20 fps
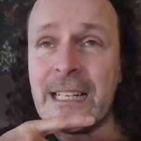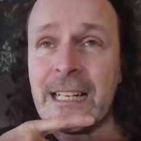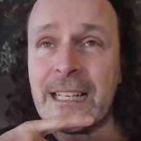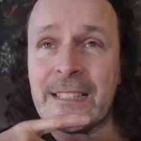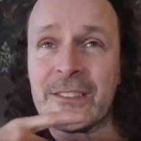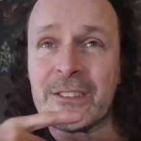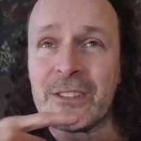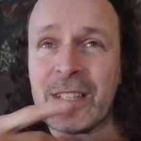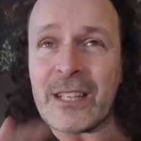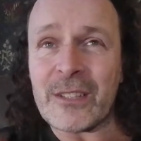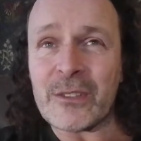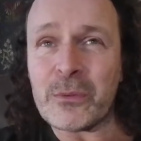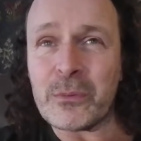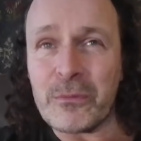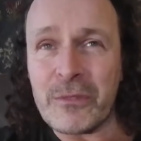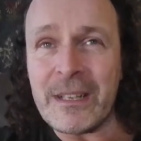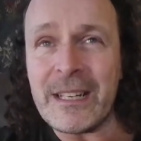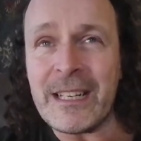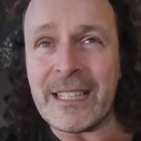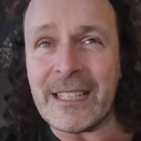And so that's
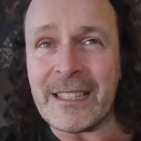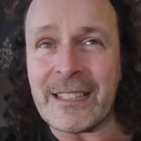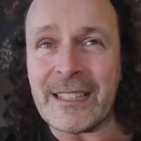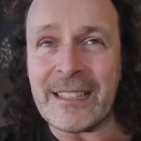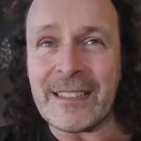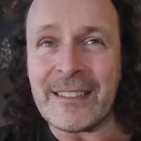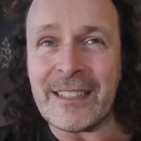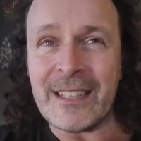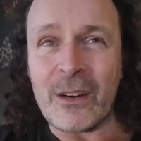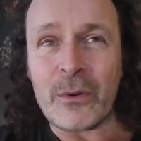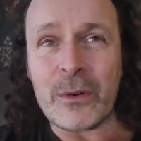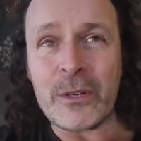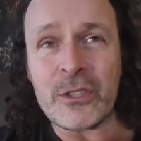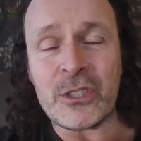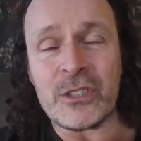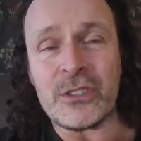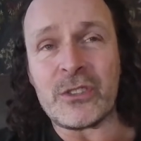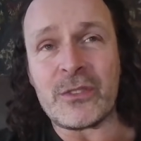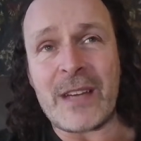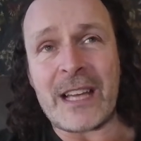really the
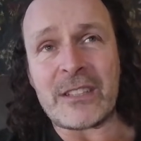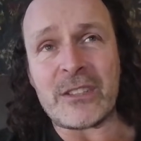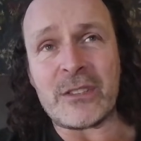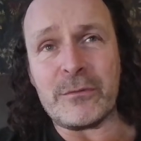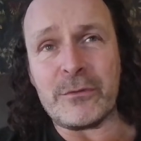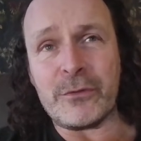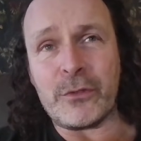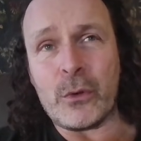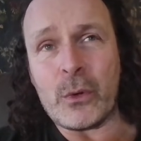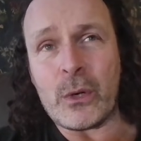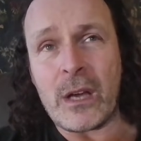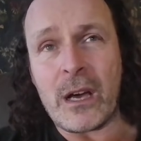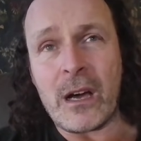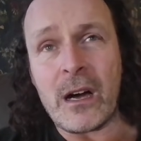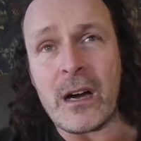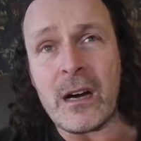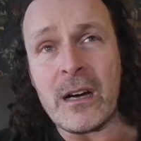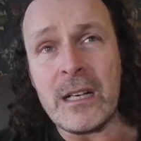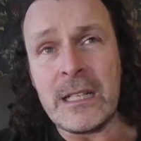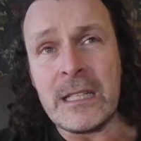origins of Atomfall
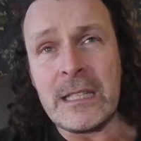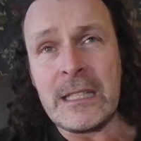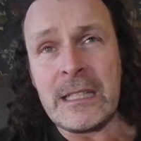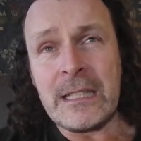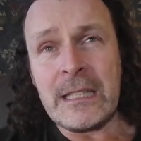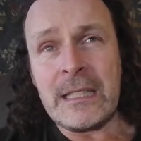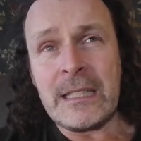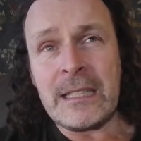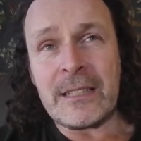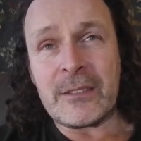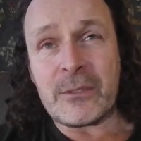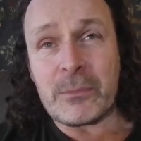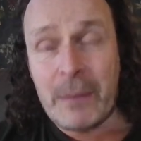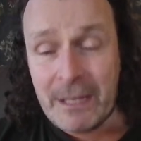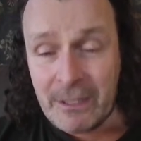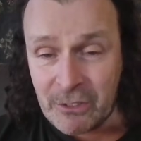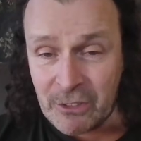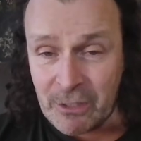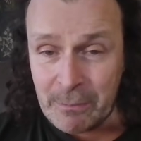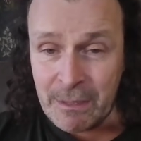are, let's
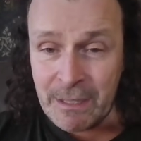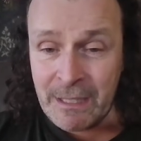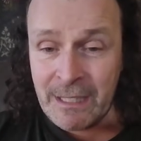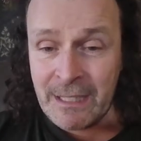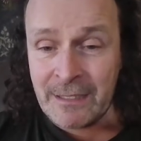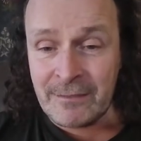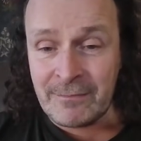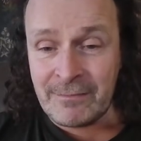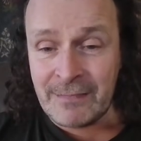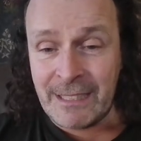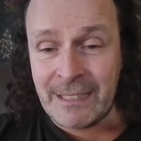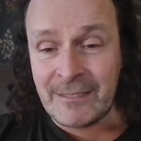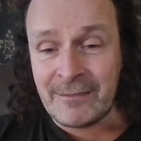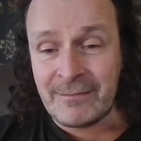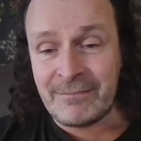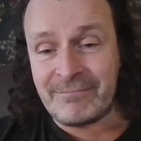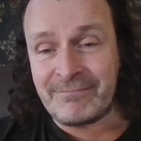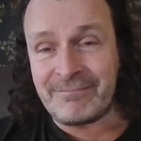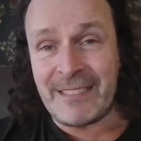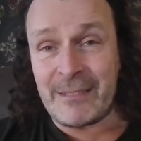make something
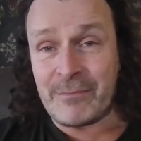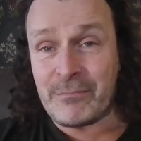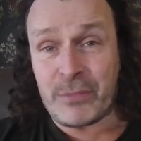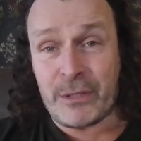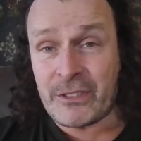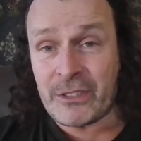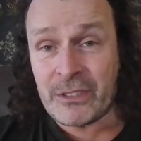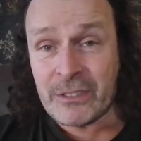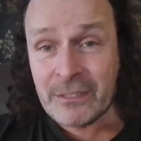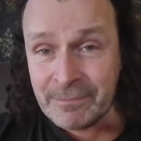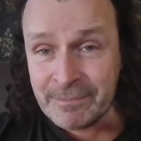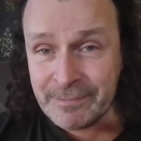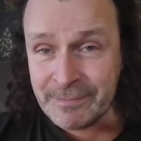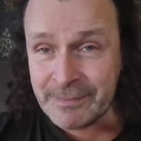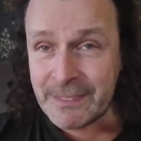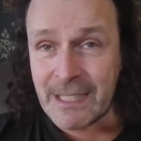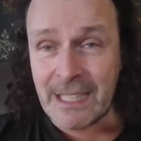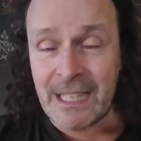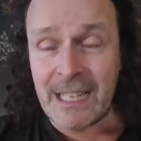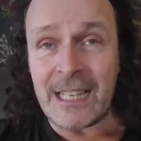in Britain,
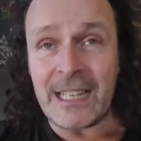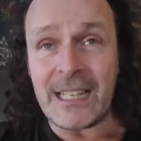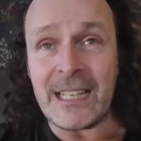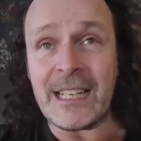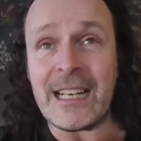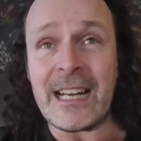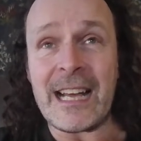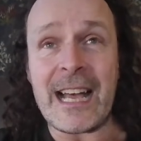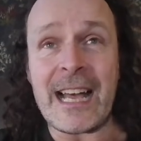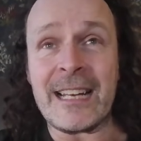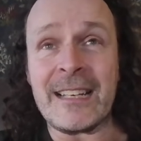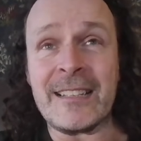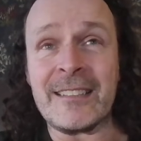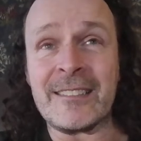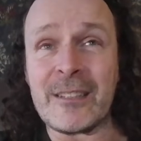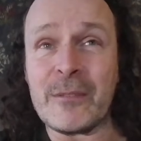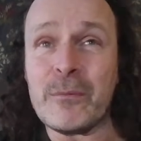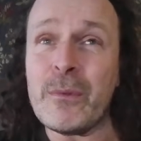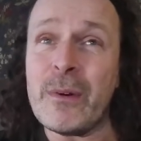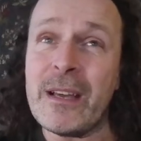and
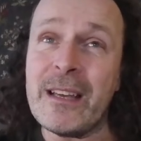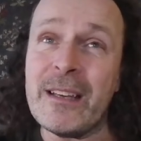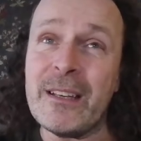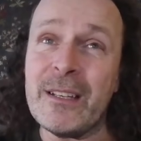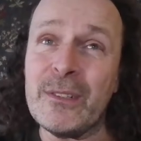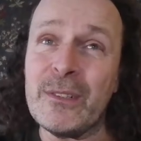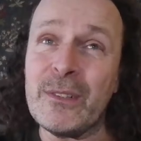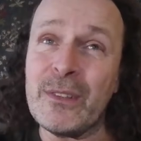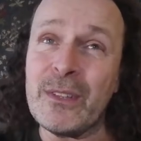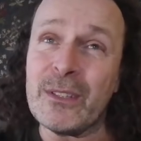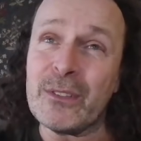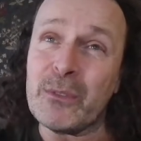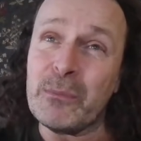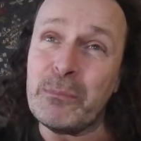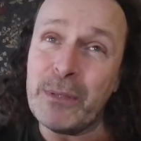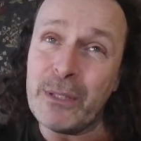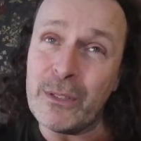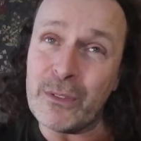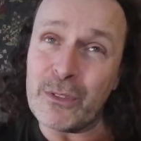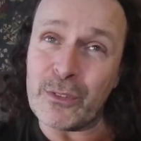somewhere that's
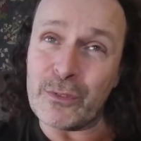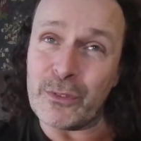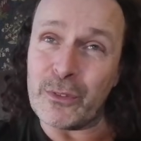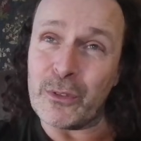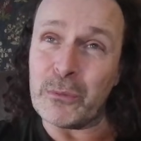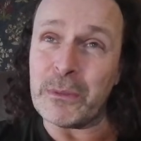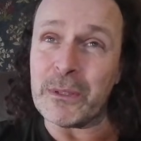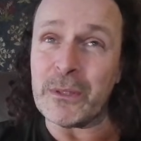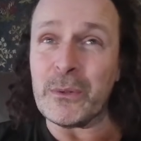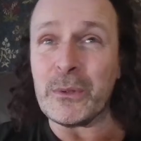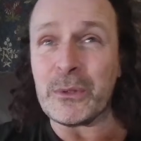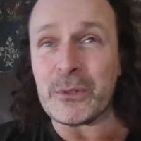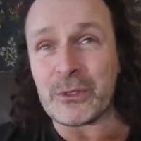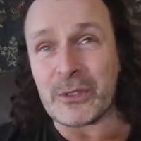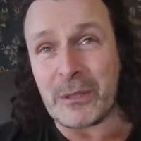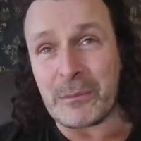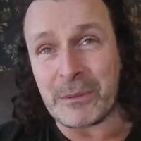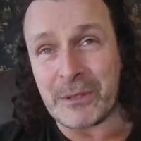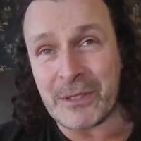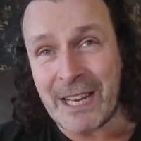beautiful but
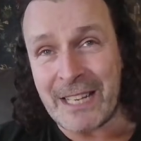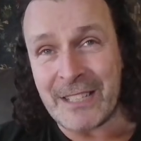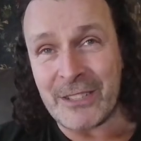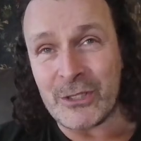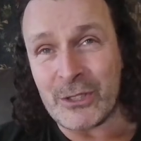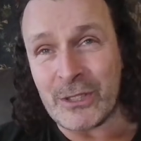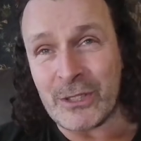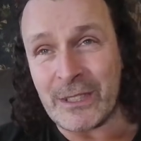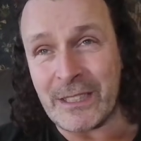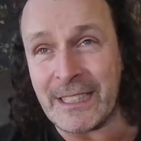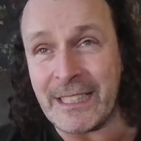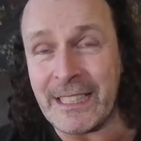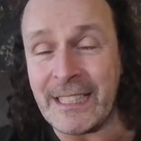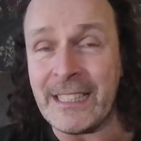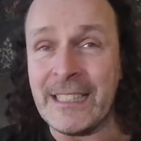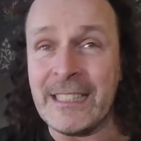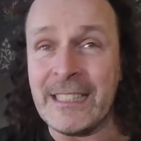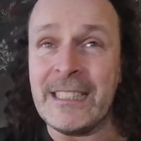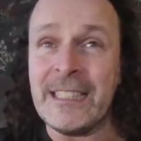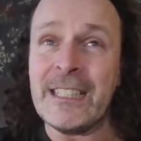also potentially
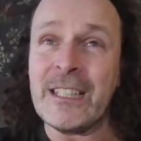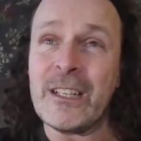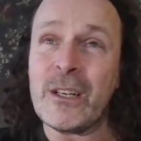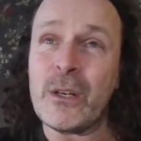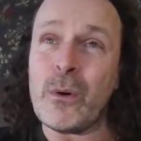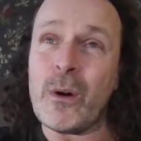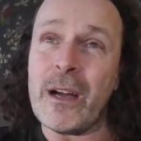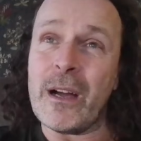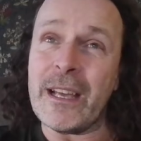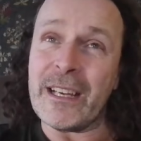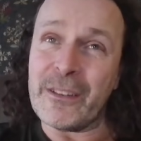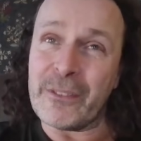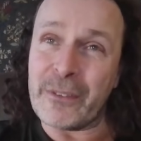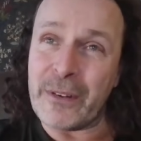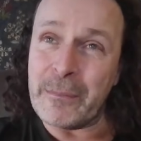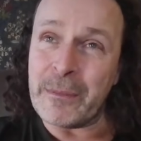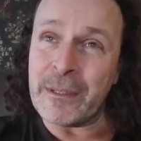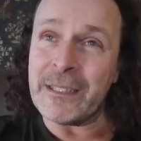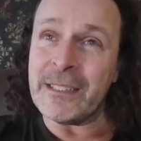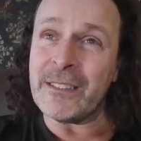quite
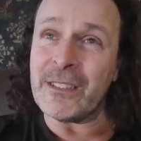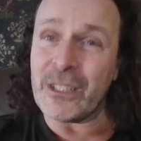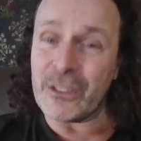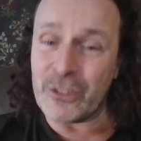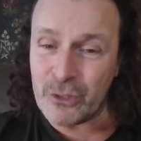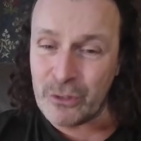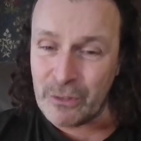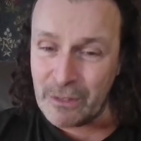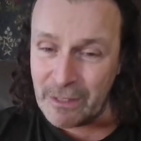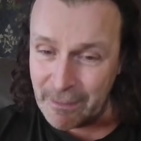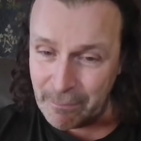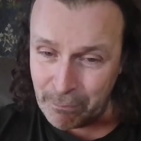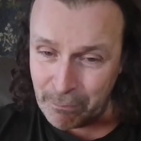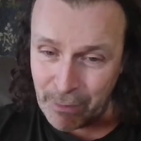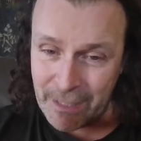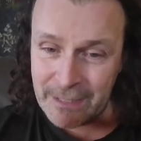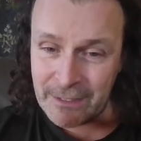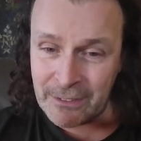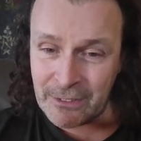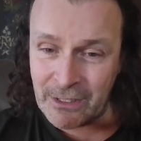grim and industrial in
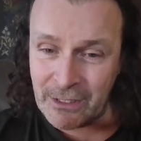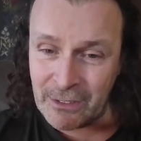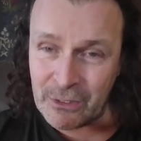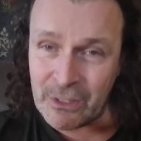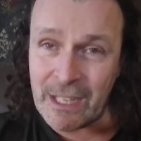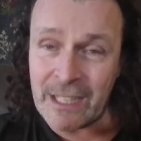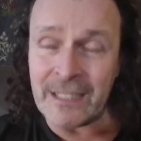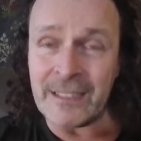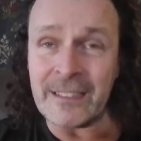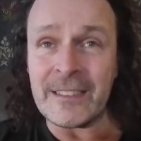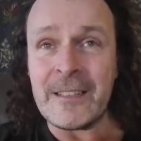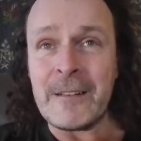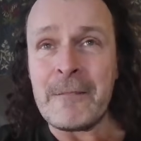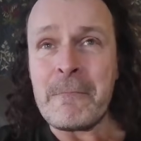places. And